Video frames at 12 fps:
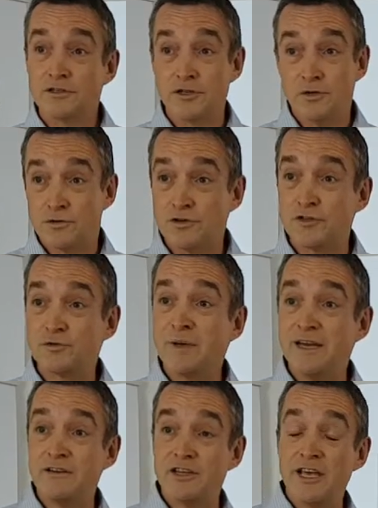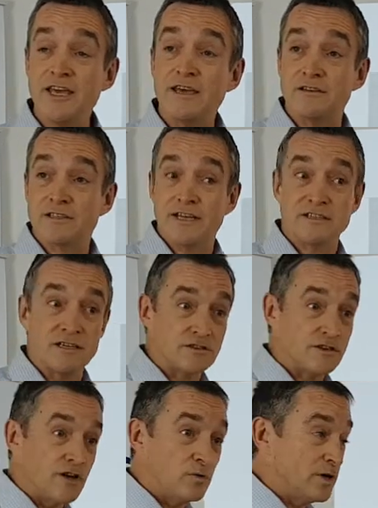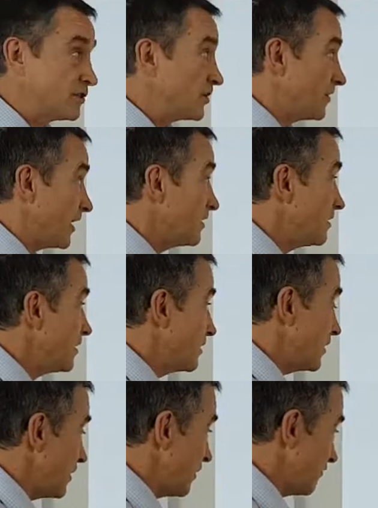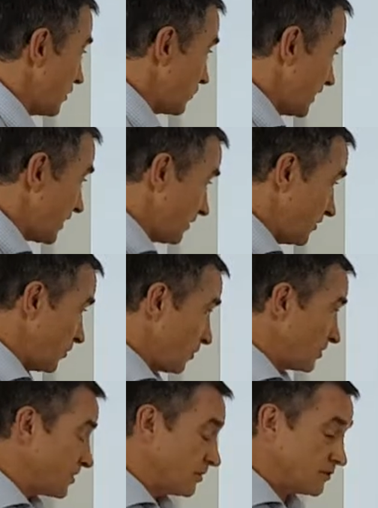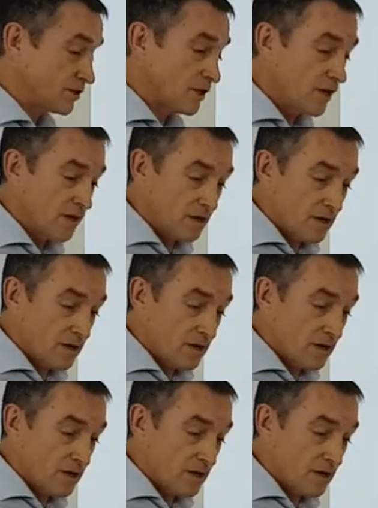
to spend years getting to know each other and our own little nuances.